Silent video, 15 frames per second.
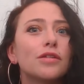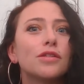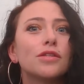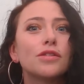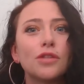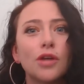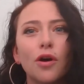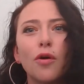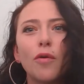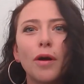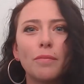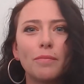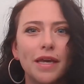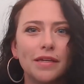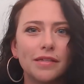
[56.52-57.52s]
so
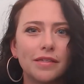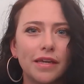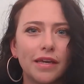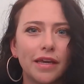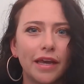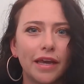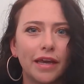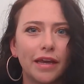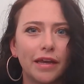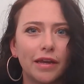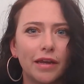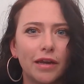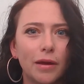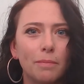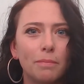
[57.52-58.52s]
amazing
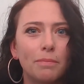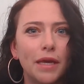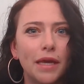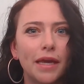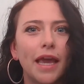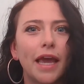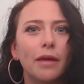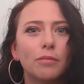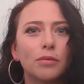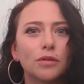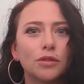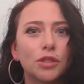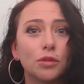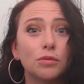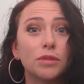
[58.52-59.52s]
in being able
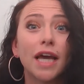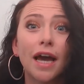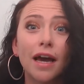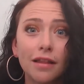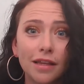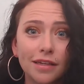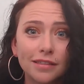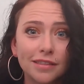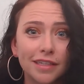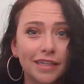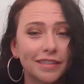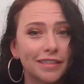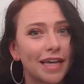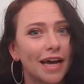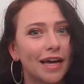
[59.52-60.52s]
to tell us
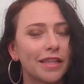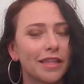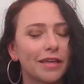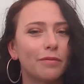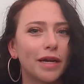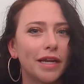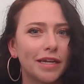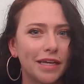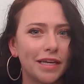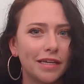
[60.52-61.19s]
exactly what it